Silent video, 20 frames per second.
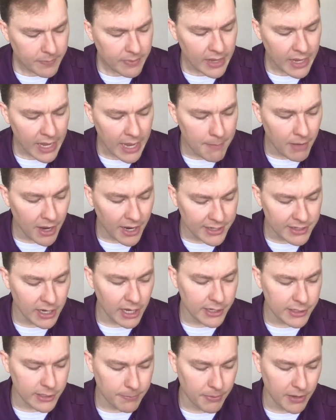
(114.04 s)
Am I not
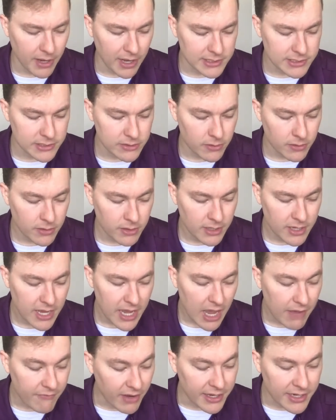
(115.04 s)
an apostle?
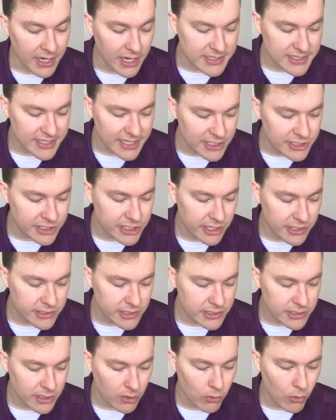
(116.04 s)
Have I not seen Jesus
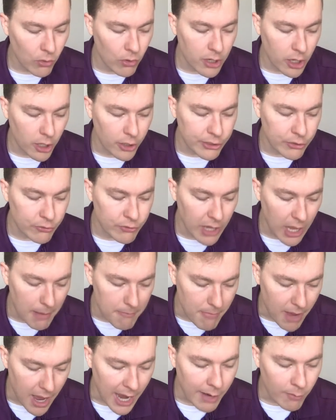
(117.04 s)
our Lord? Are you not
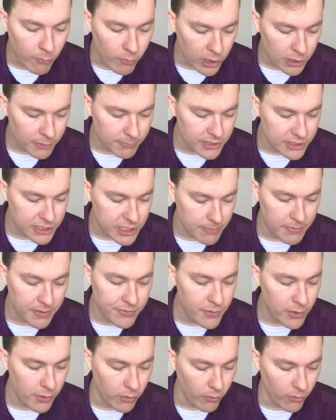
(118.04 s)
my workmanship in the
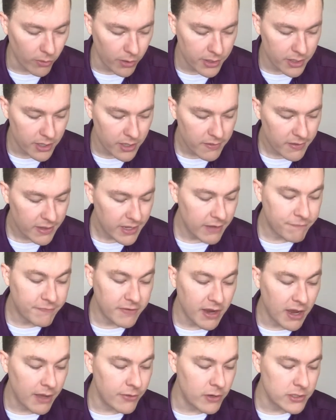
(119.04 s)
Lord? If to
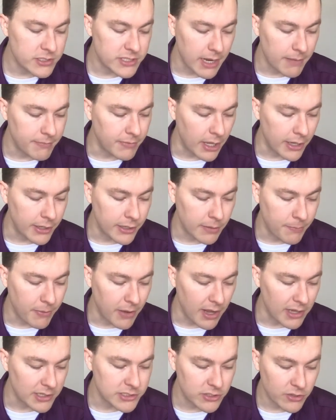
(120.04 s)
others I am not an
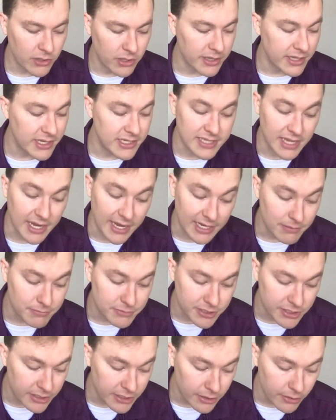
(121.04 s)
apostle, at least I am to
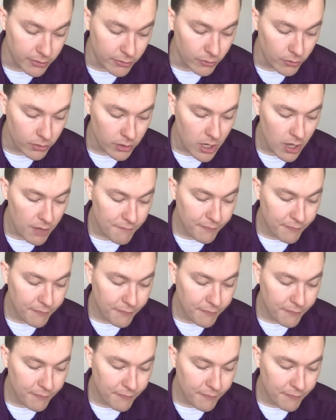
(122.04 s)
you, for